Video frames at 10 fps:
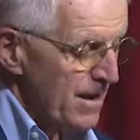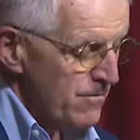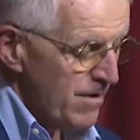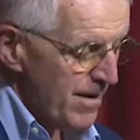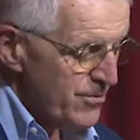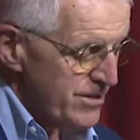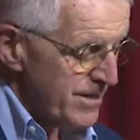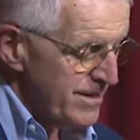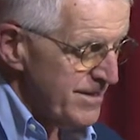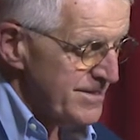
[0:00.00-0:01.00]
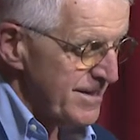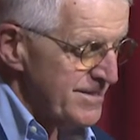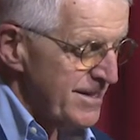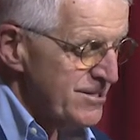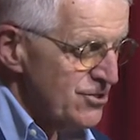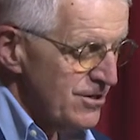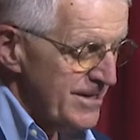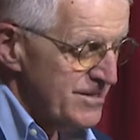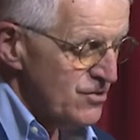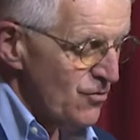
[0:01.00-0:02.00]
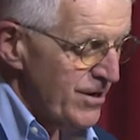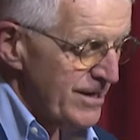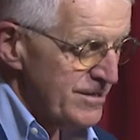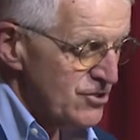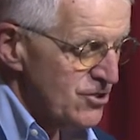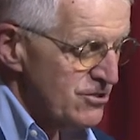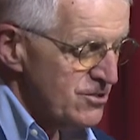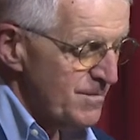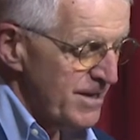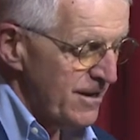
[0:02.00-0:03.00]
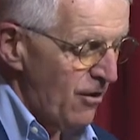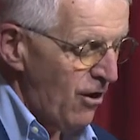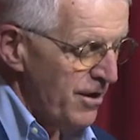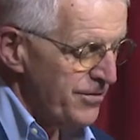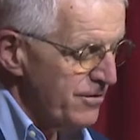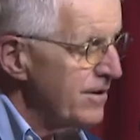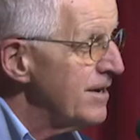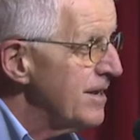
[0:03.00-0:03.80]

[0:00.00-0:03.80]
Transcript: Robert is a teacher, historian, churchman, and author.